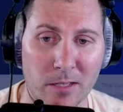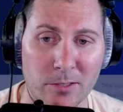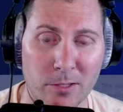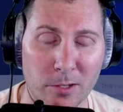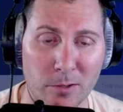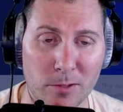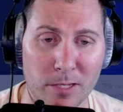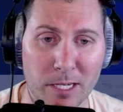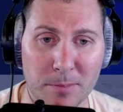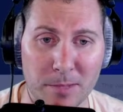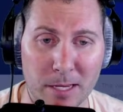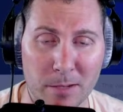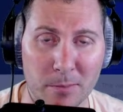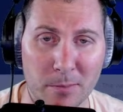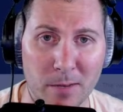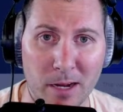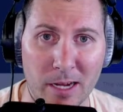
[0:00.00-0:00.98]
So keep
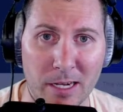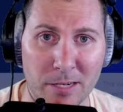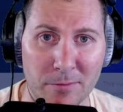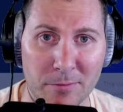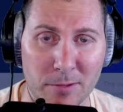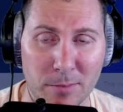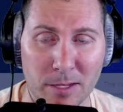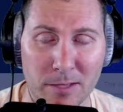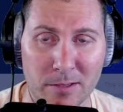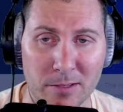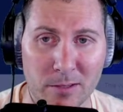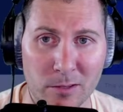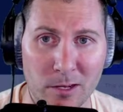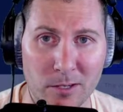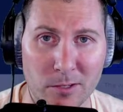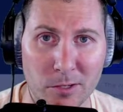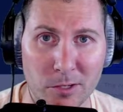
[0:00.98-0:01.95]
that in mind. If you're about
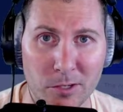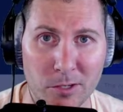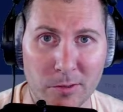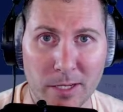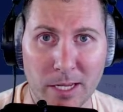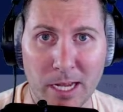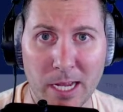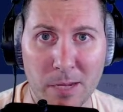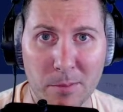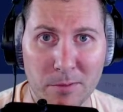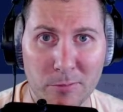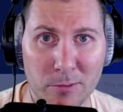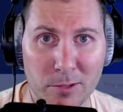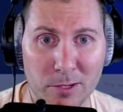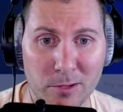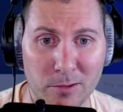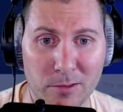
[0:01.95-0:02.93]
to launch a new game
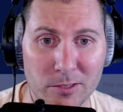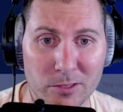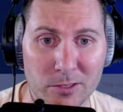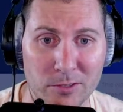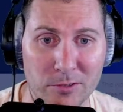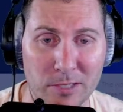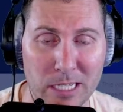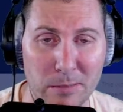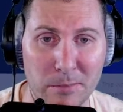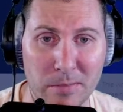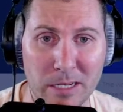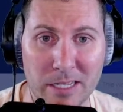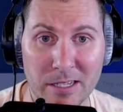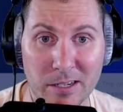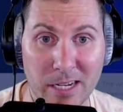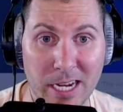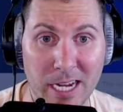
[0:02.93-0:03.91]
before you go on
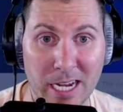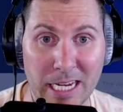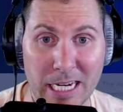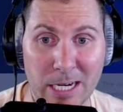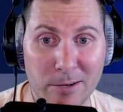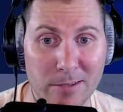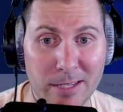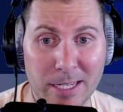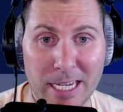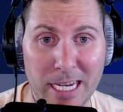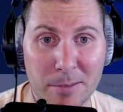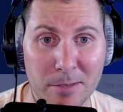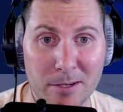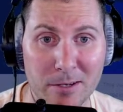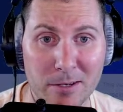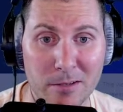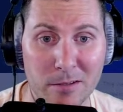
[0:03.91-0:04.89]
stream and you can't hear the
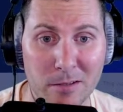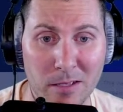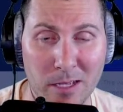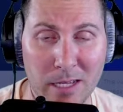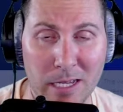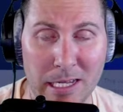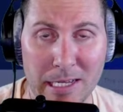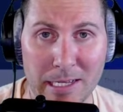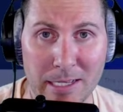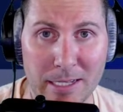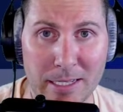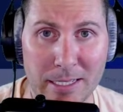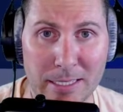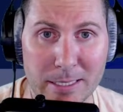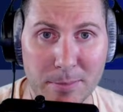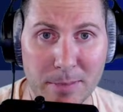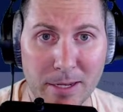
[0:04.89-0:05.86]
game at all,
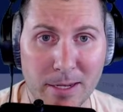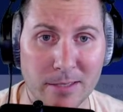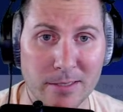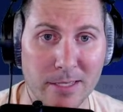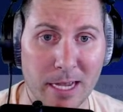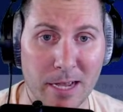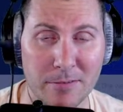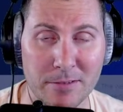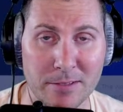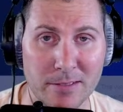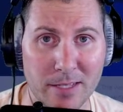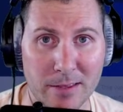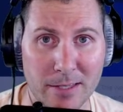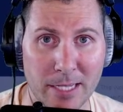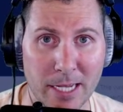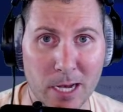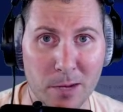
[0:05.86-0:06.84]
it's because you haven't
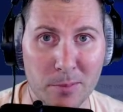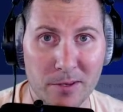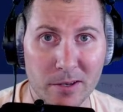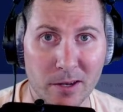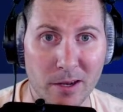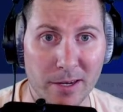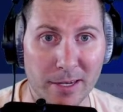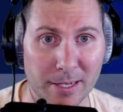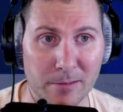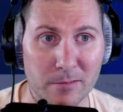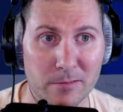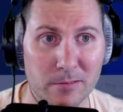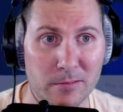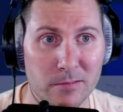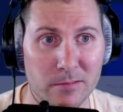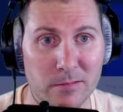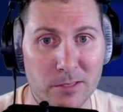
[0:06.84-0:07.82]
set the output
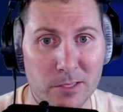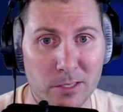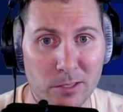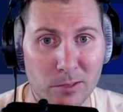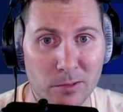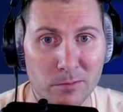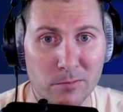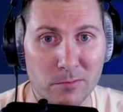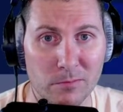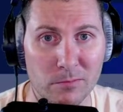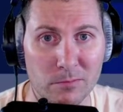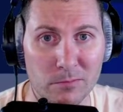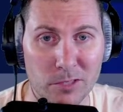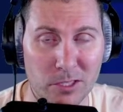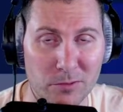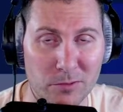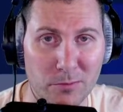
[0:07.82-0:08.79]
audio. So
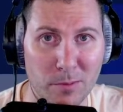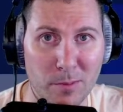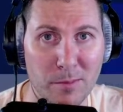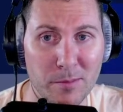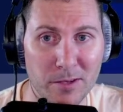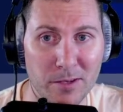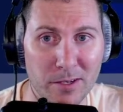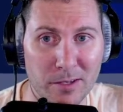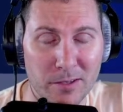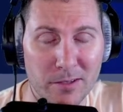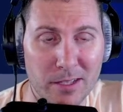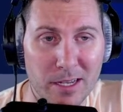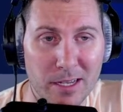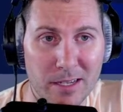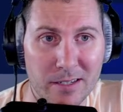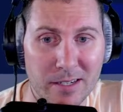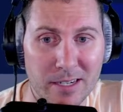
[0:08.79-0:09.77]
just remember to
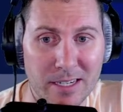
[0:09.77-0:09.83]
do that